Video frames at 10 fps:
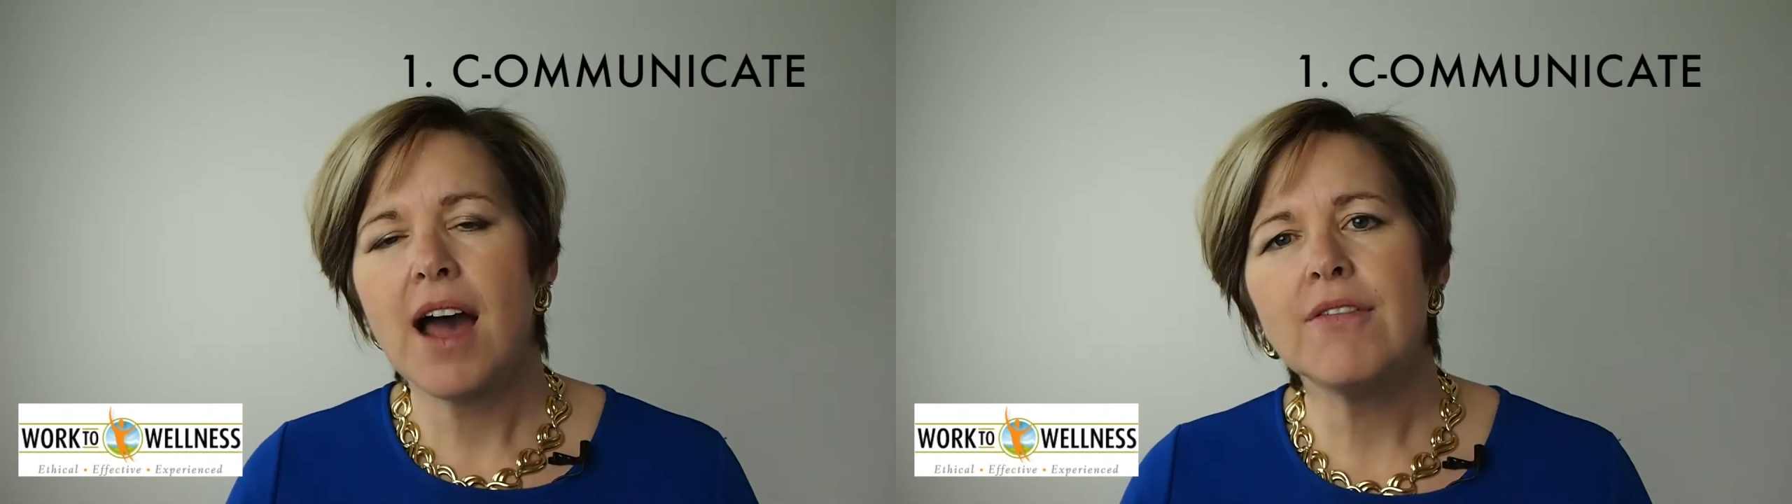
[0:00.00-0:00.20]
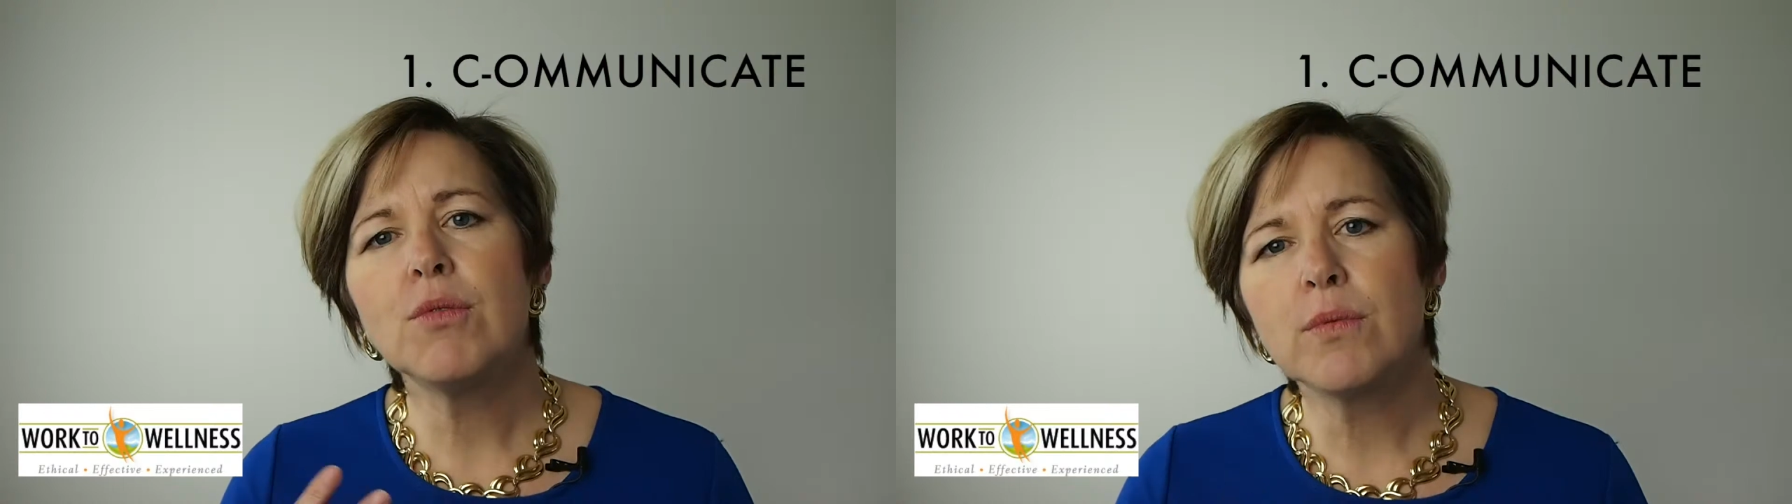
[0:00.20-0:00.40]

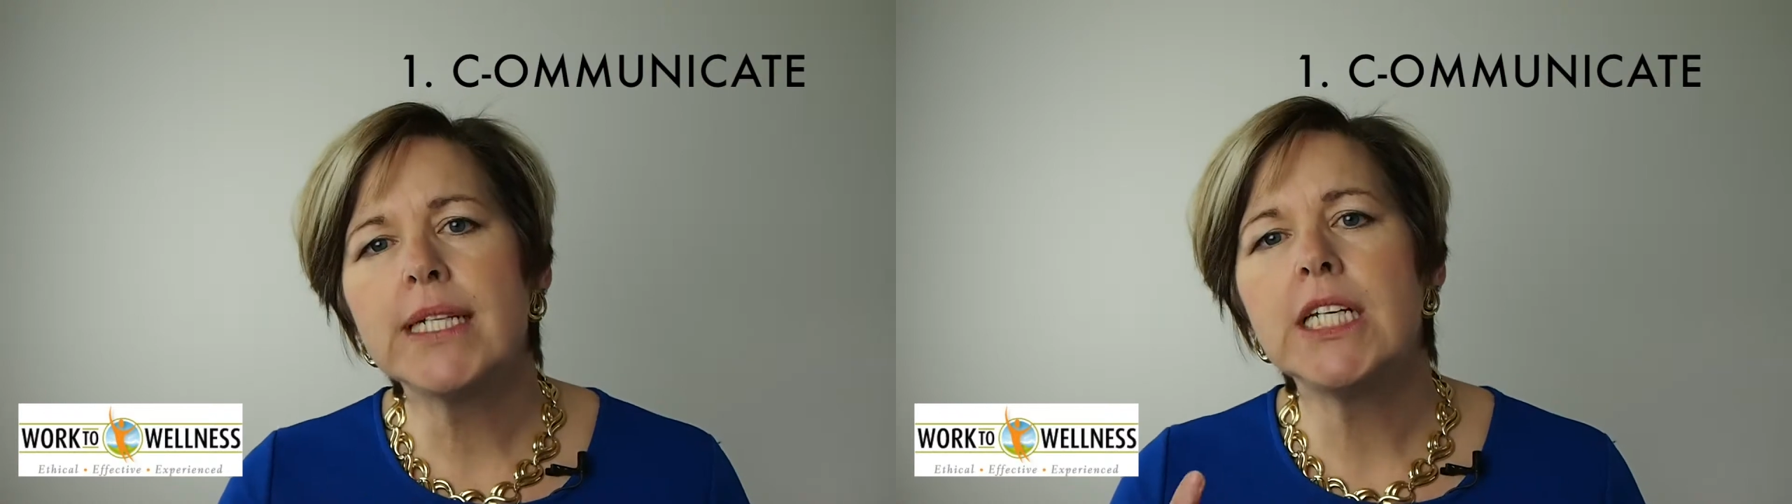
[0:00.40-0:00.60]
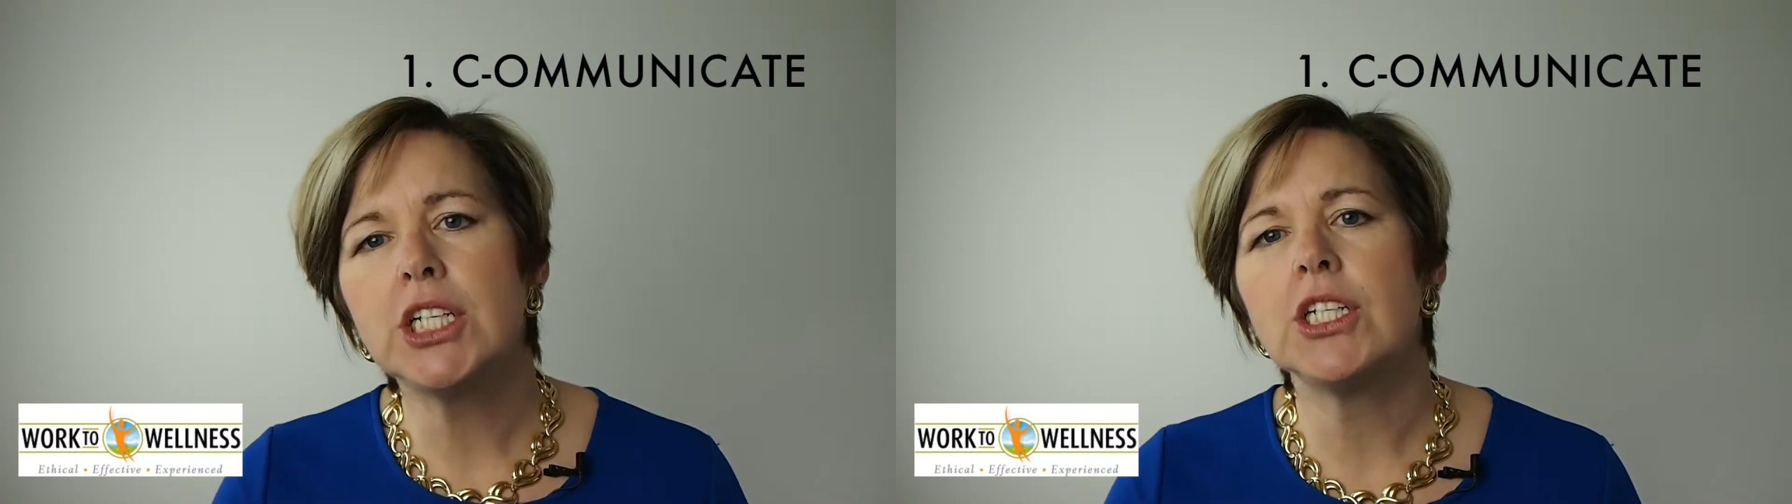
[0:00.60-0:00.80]
Have a
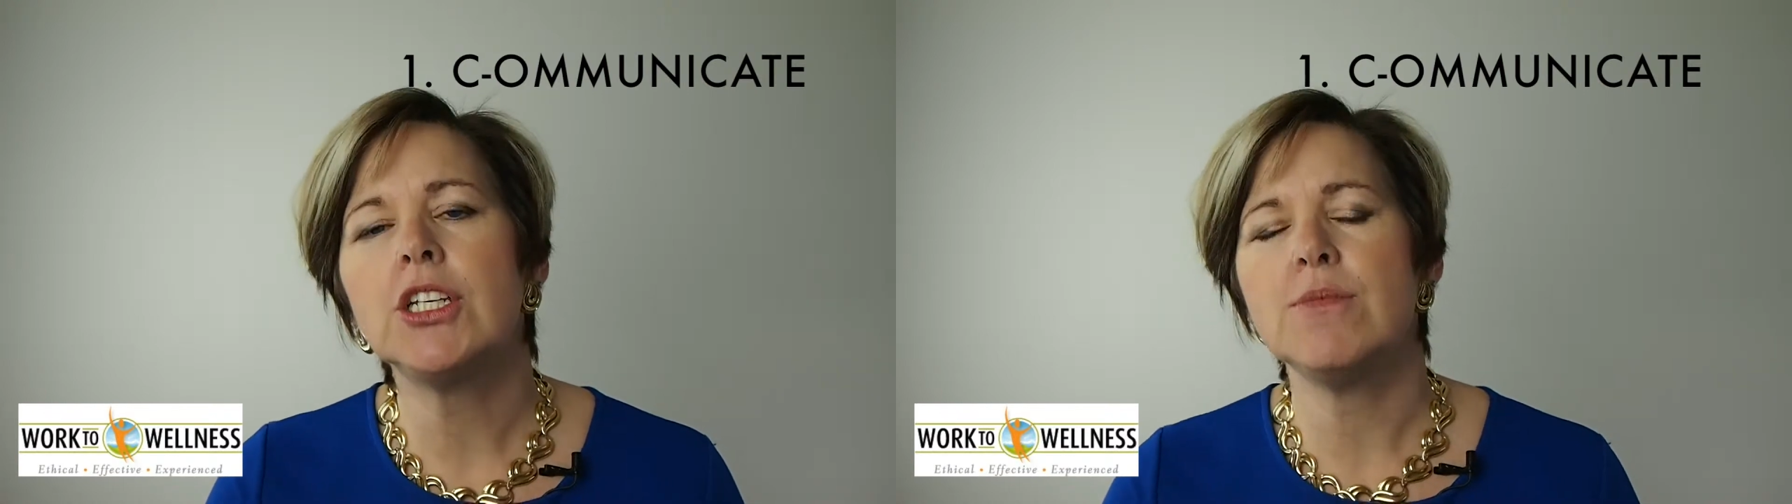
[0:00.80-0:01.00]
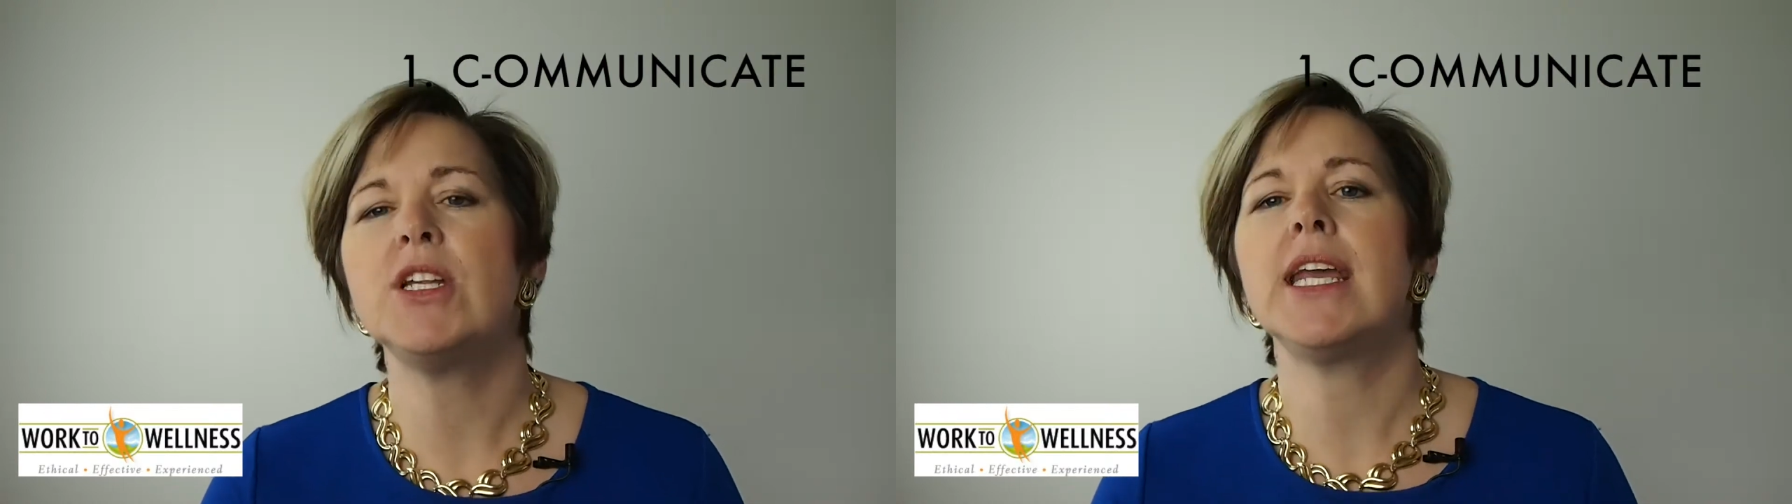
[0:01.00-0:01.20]
really
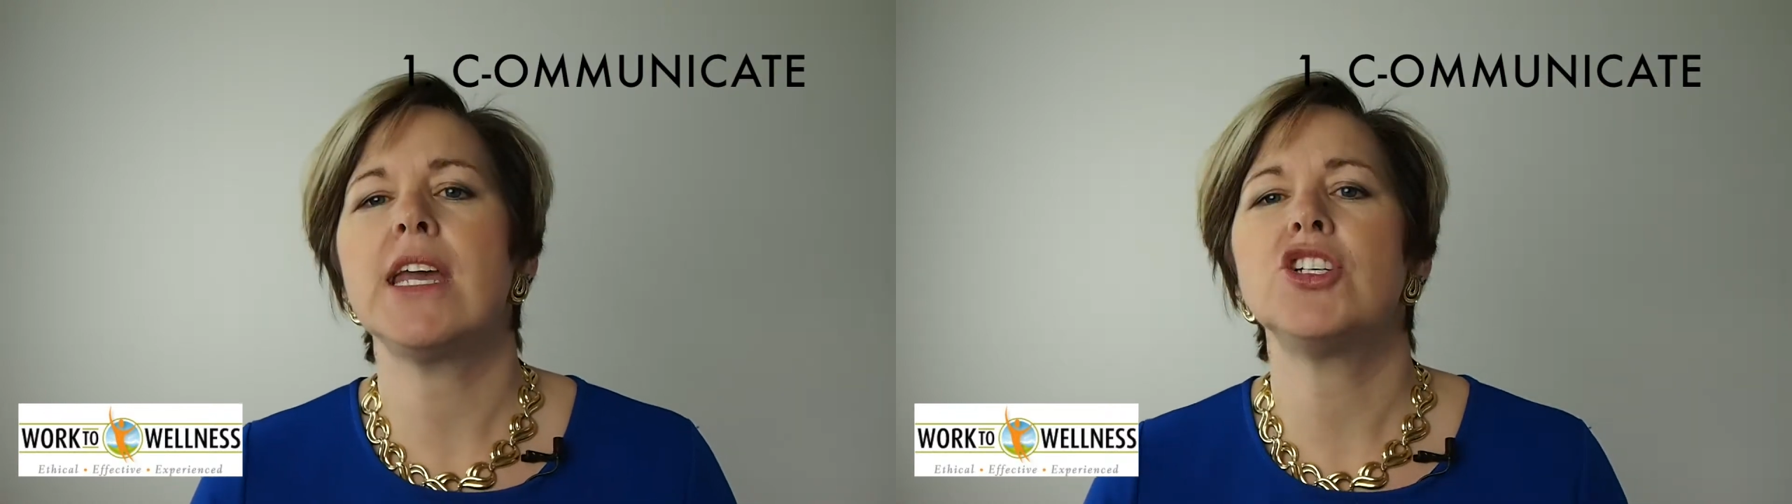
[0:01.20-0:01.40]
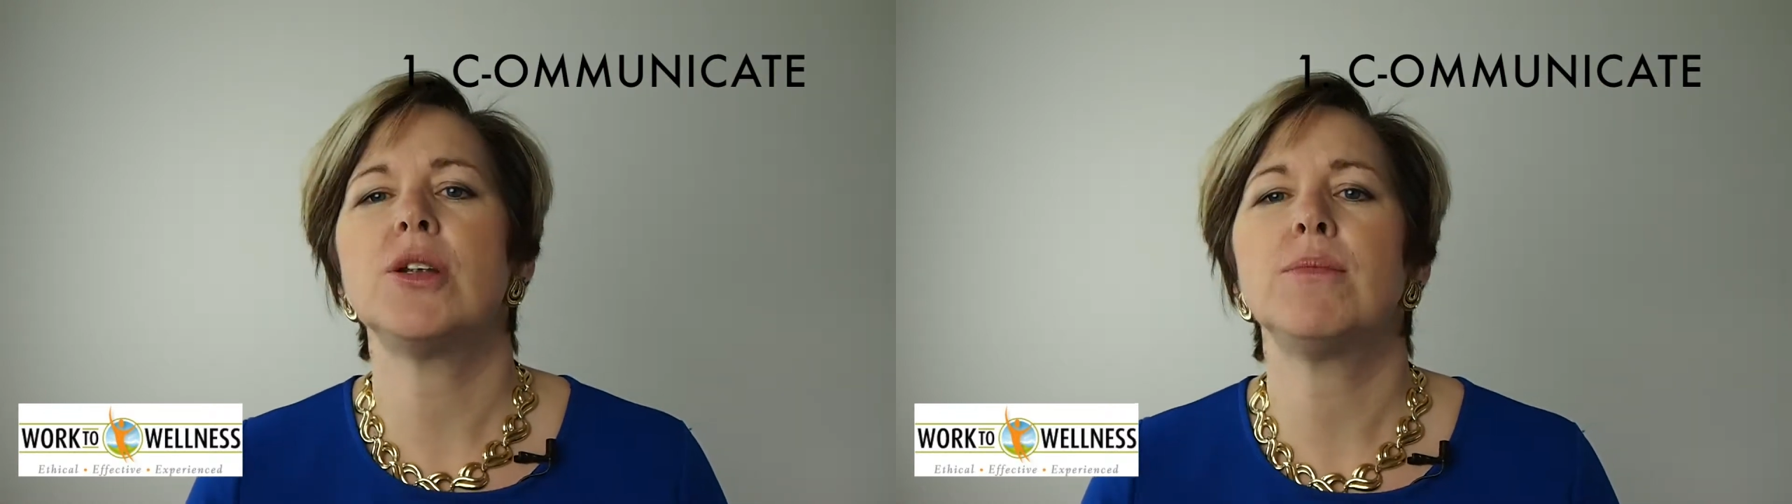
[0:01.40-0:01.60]
good
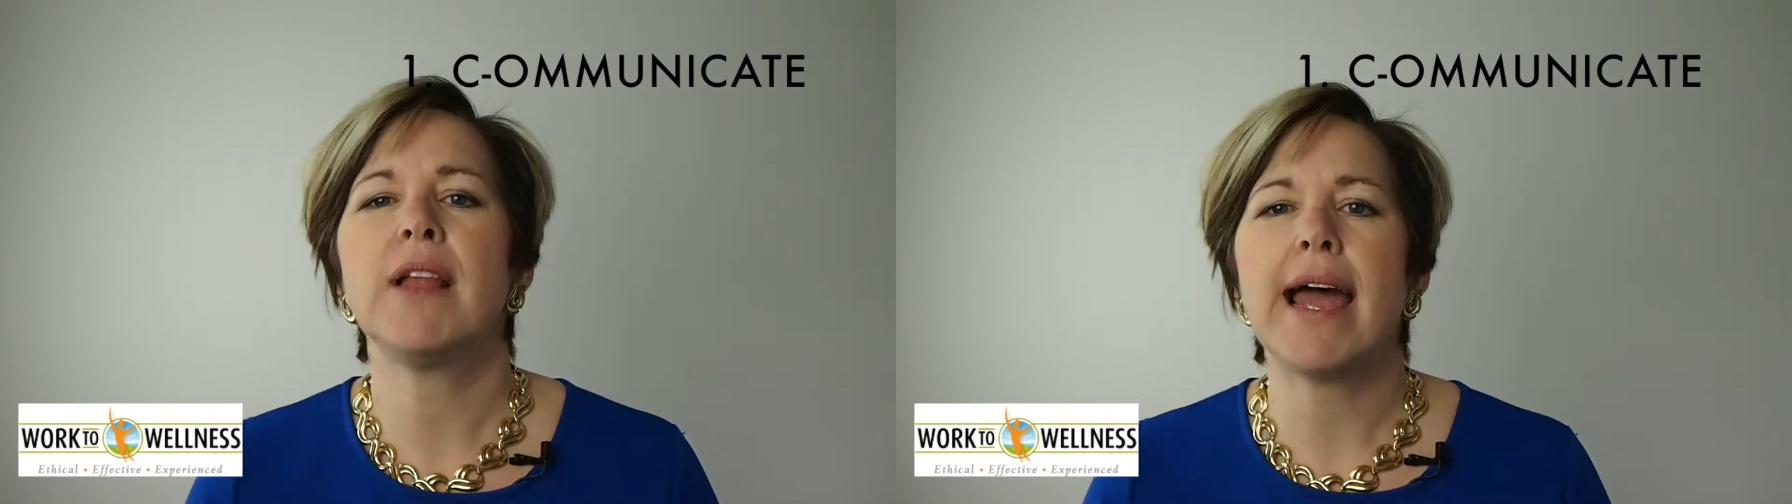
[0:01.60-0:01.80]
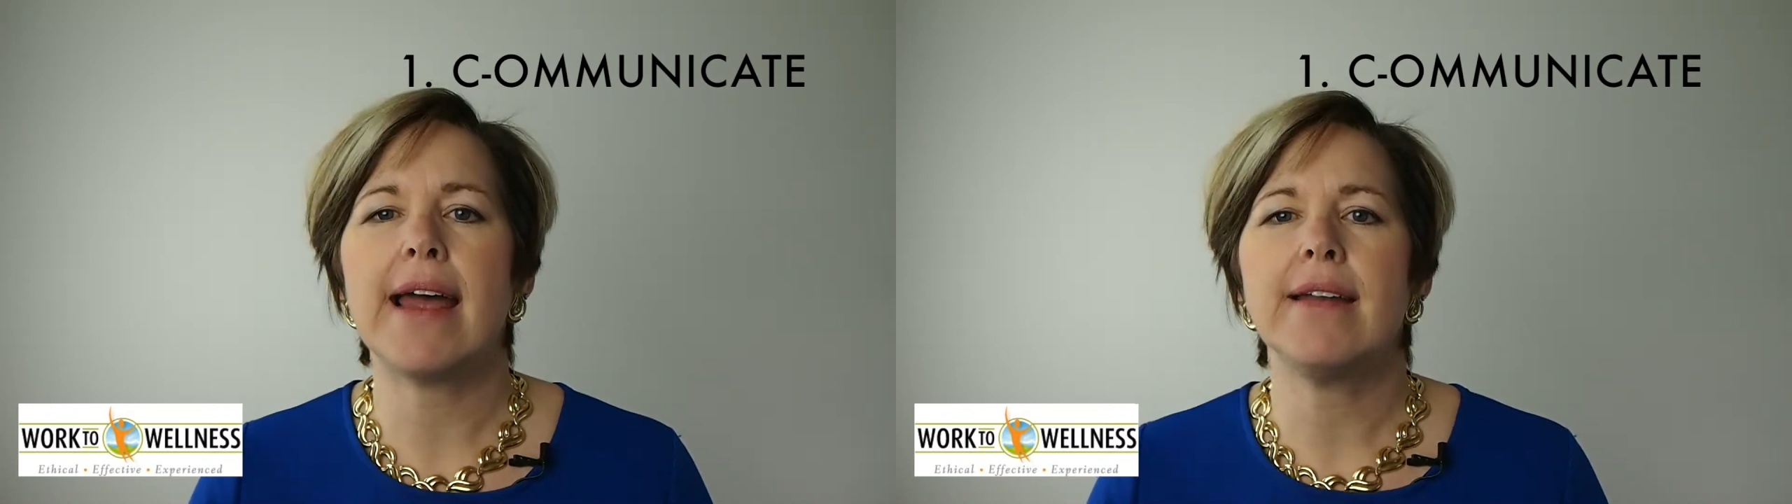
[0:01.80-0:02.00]
communication
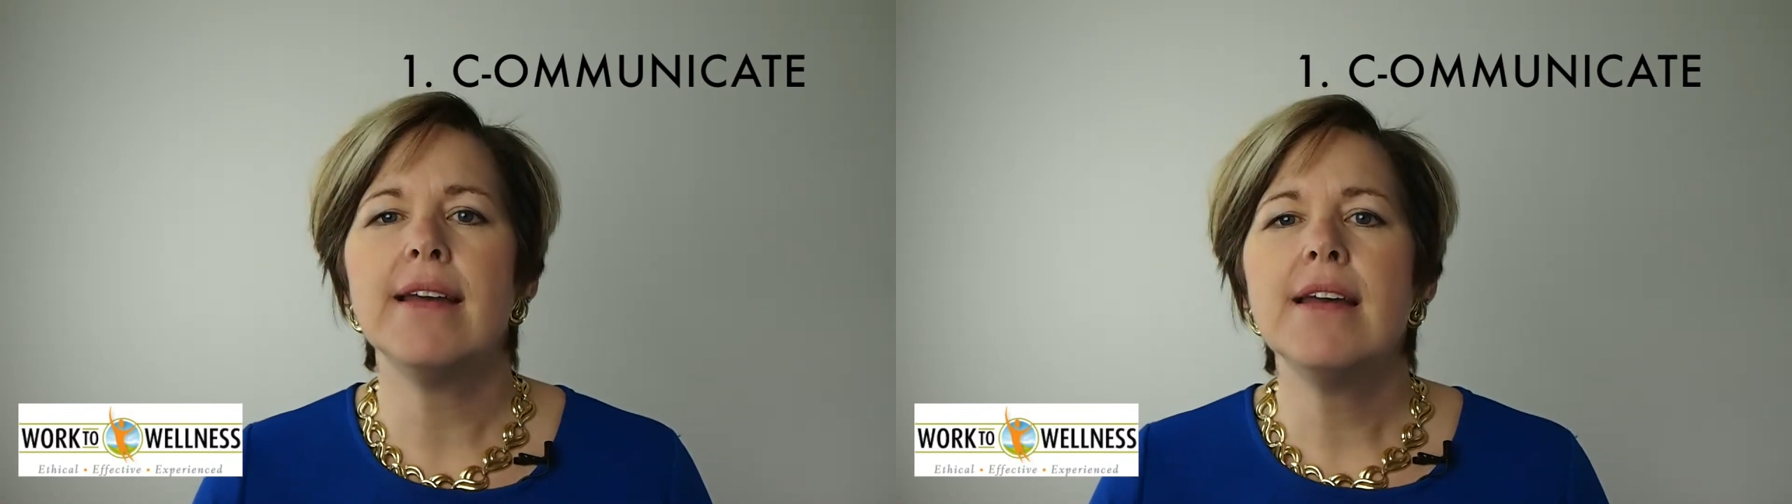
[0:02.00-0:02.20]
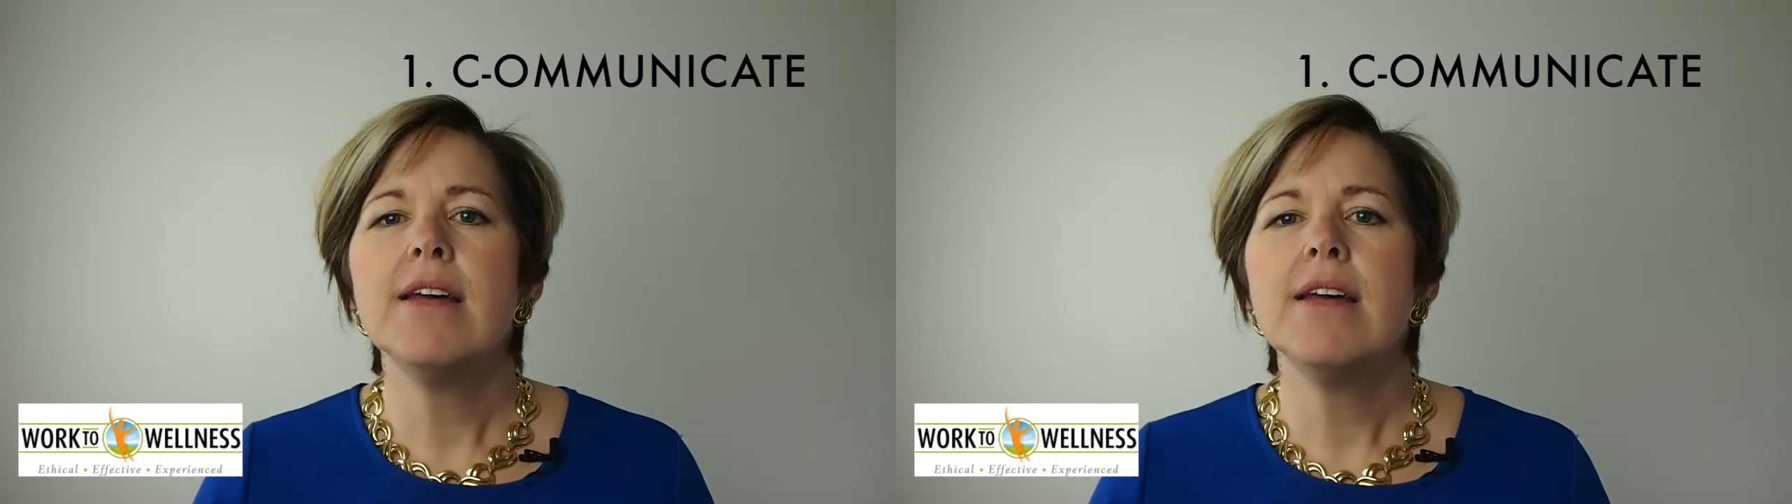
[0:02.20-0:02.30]
plan.